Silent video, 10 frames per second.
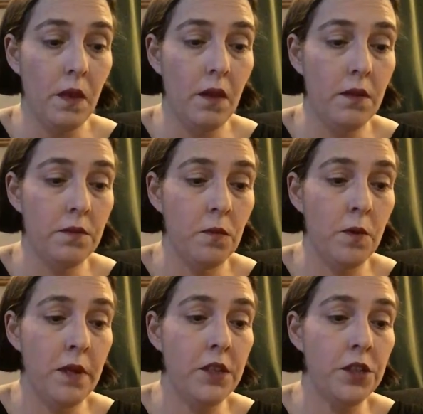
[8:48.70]
I want
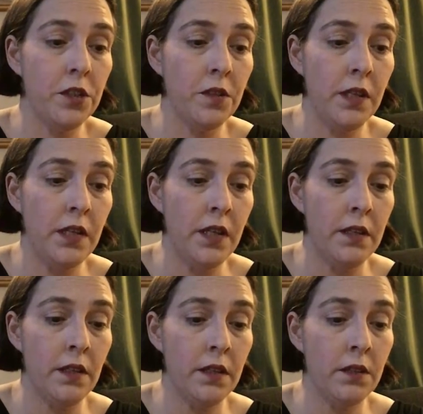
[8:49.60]
to make sure that you
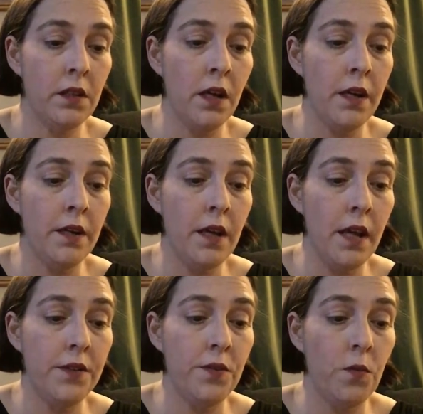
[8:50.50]
get the cotton
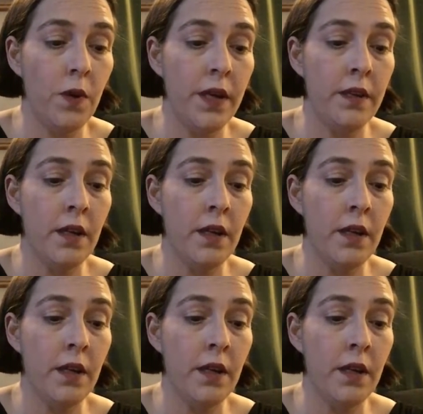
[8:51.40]
nice and wet.